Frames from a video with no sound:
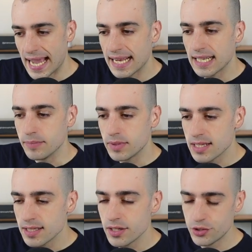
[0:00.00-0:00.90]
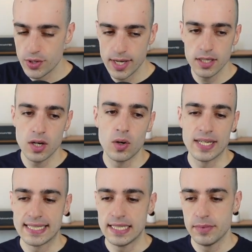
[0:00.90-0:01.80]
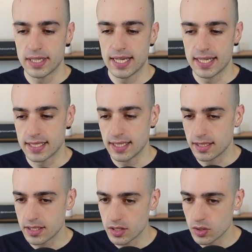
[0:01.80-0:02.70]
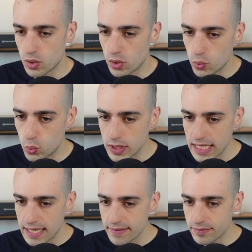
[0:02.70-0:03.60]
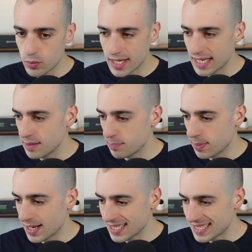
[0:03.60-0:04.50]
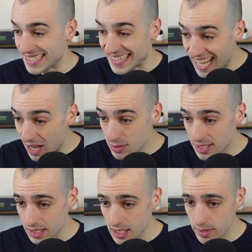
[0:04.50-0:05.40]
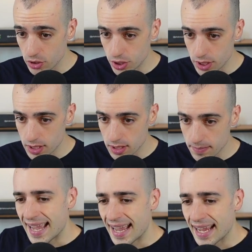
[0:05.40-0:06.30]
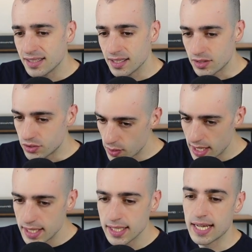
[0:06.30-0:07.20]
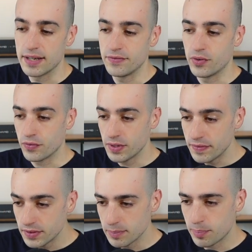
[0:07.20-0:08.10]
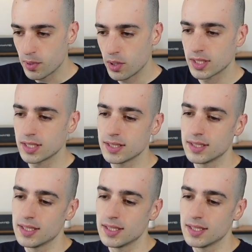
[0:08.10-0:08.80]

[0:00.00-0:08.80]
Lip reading: and I'm testing the training on a similar data set. So with 100 plus thousand images, and the training again for 50 epoch,